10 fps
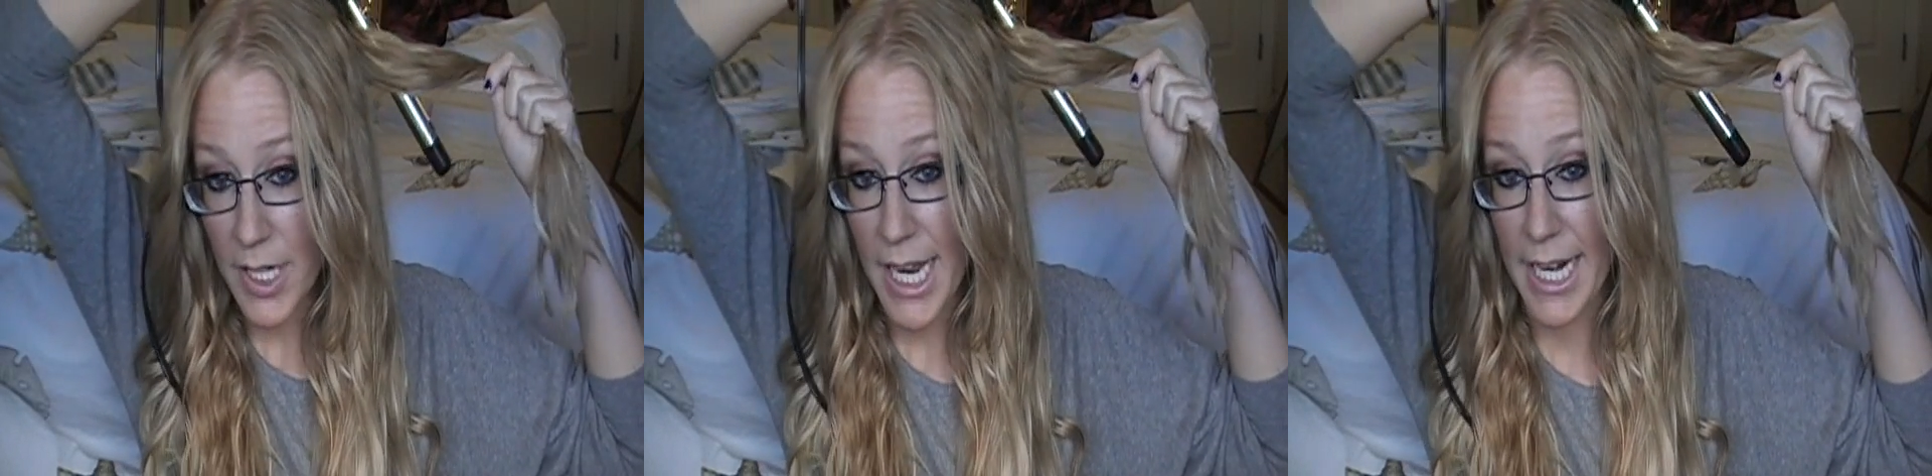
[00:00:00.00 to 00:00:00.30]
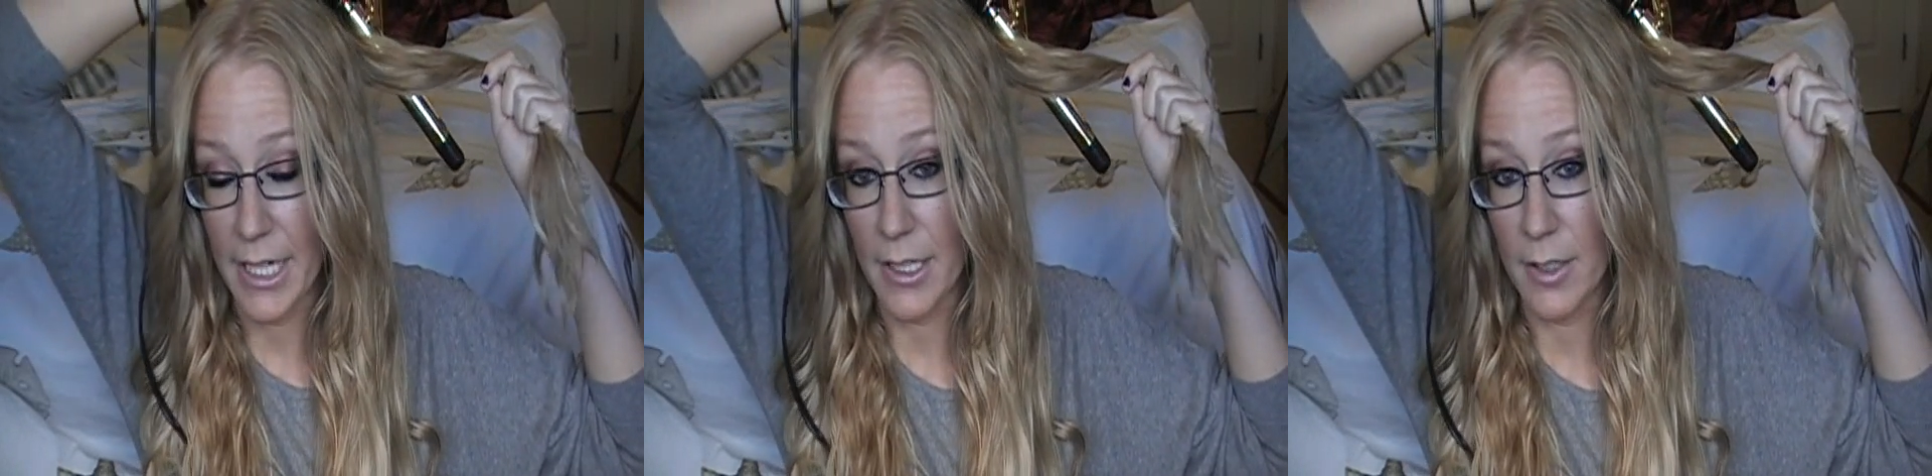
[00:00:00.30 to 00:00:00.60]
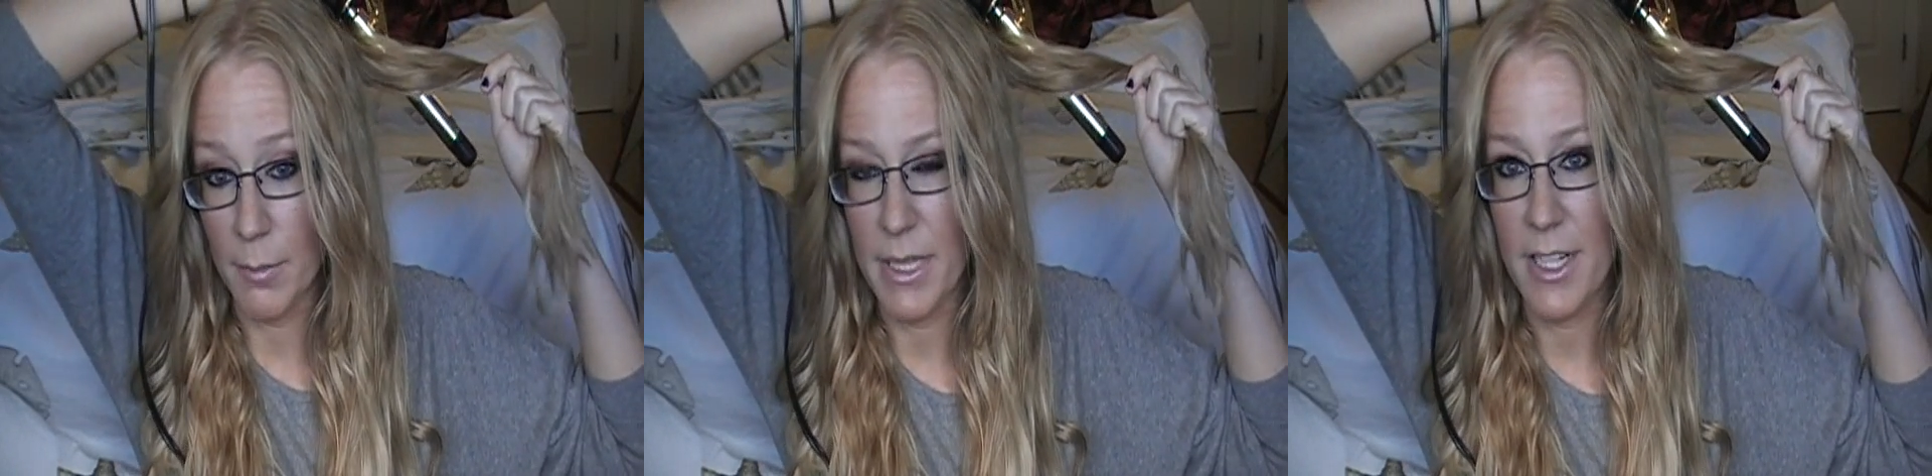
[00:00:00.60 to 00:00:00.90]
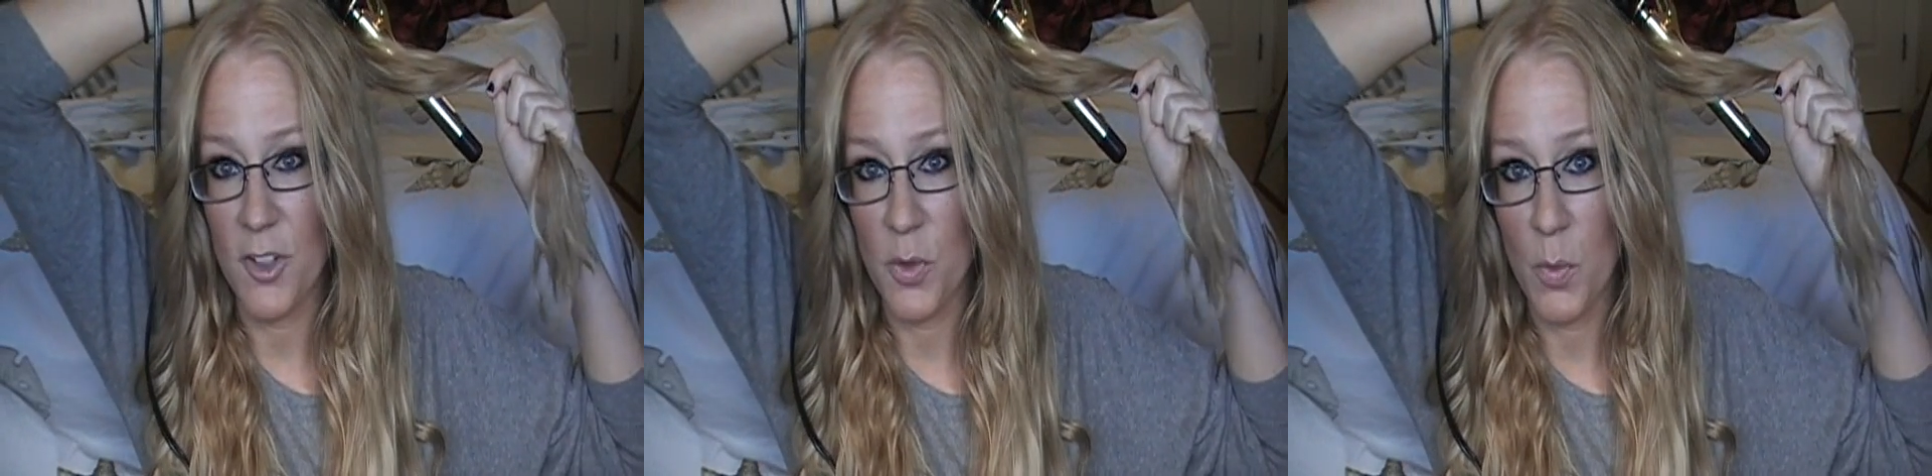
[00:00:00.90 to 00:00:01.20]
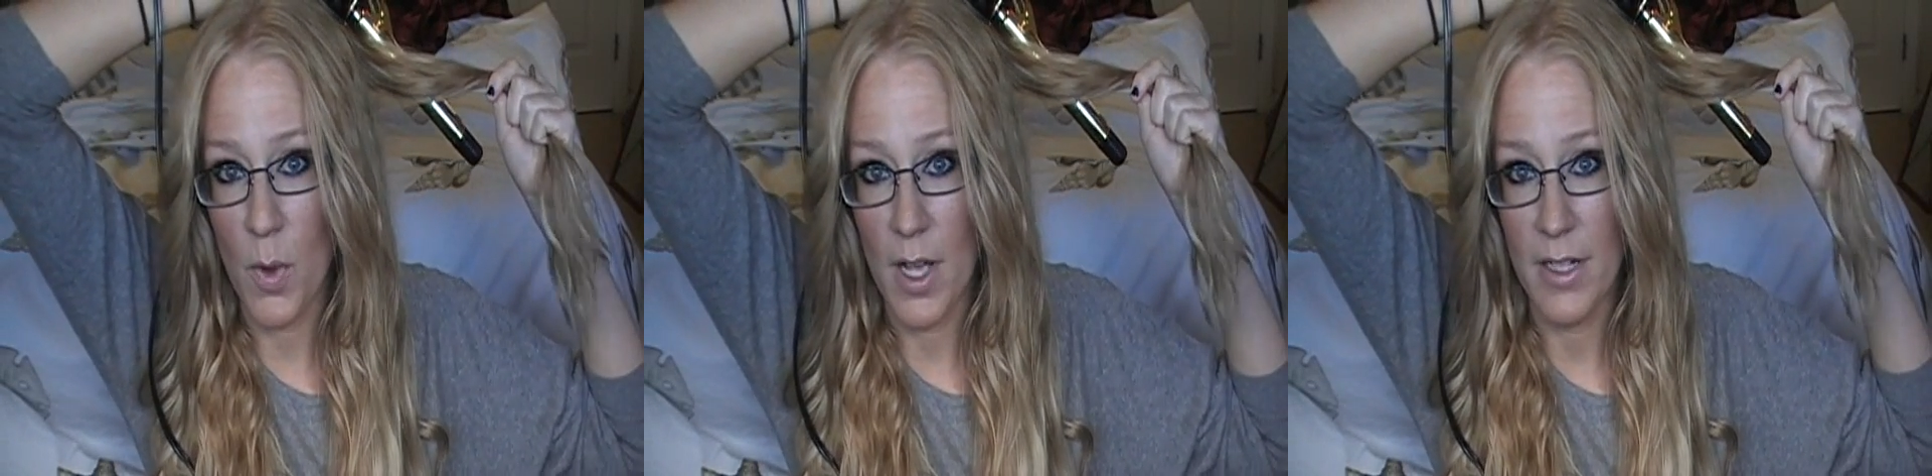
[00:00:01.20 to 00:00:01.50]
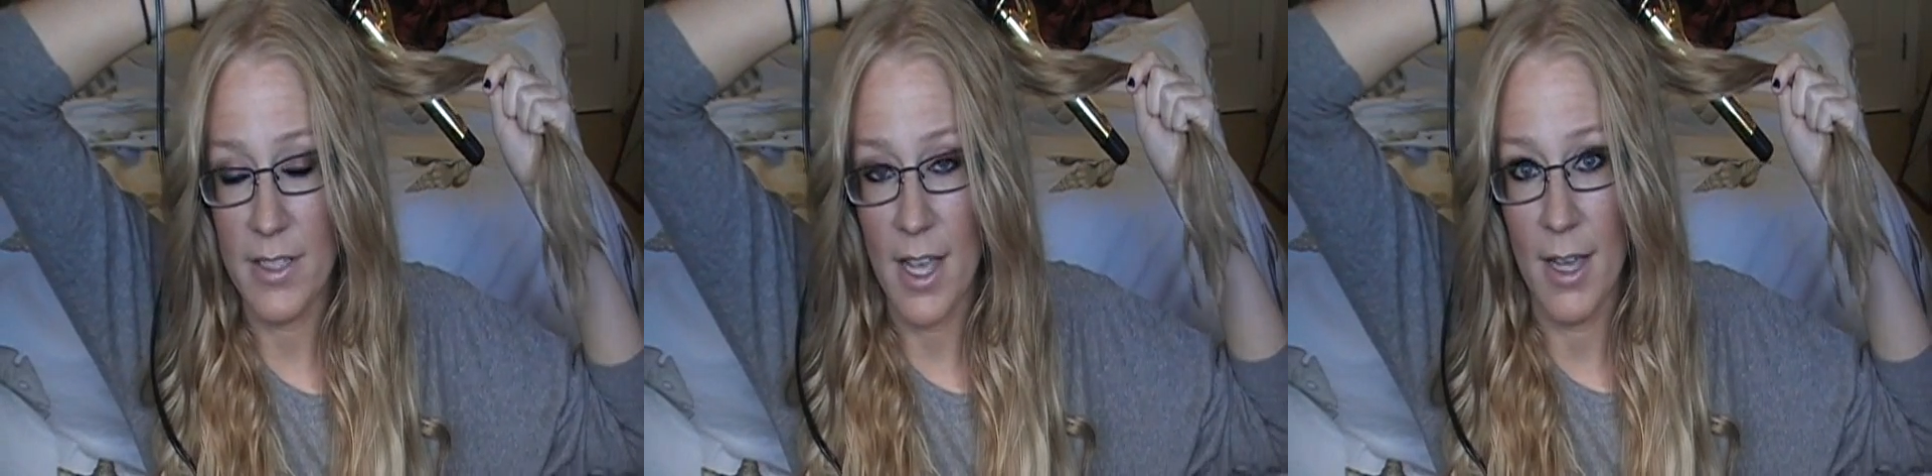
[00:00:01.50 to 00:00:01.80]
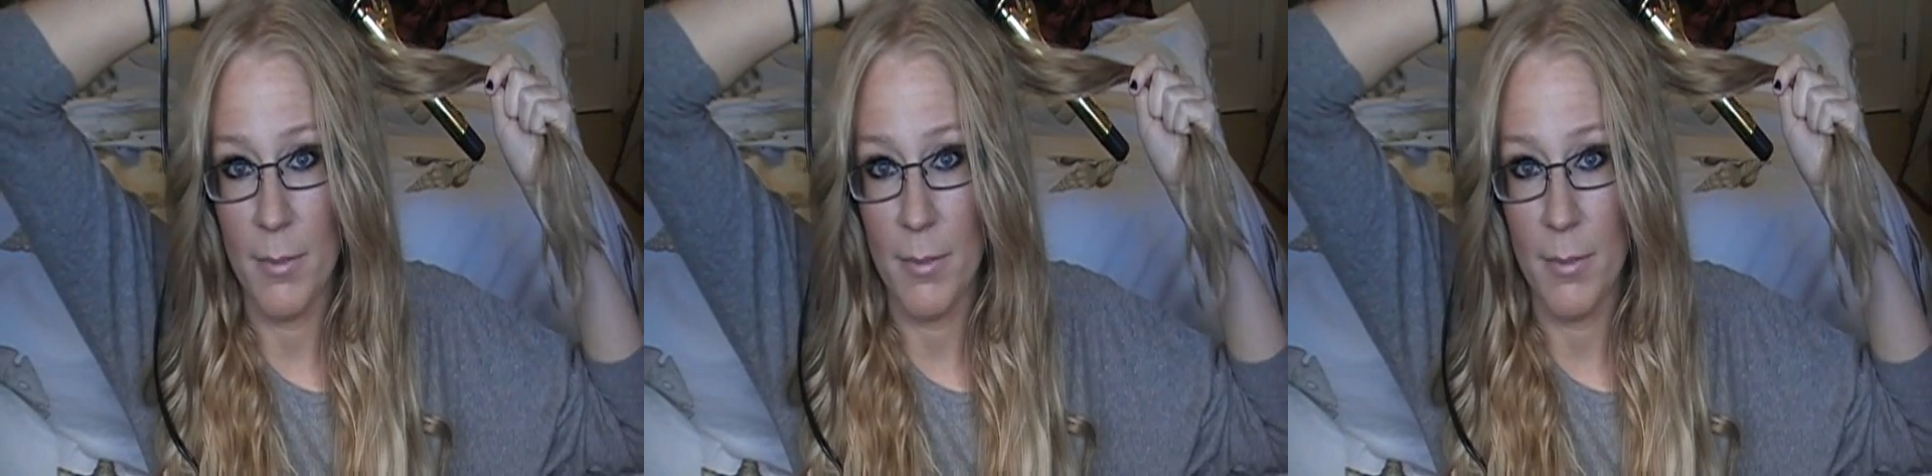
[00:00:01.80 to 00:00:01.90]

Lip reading: hair because we want